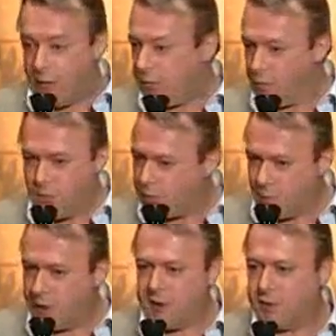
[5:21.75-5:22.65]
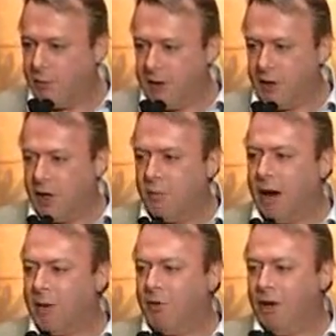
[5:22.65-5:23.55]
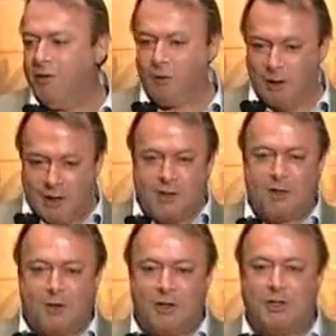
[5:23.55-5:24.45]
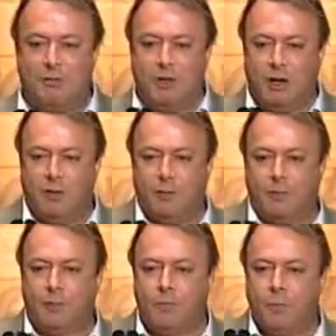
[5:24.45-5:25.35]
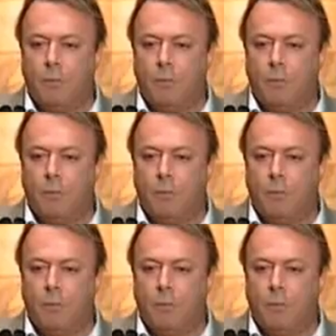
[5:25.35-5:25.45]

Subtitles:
Again, this may sound a mad belief, but it is the Christian belief.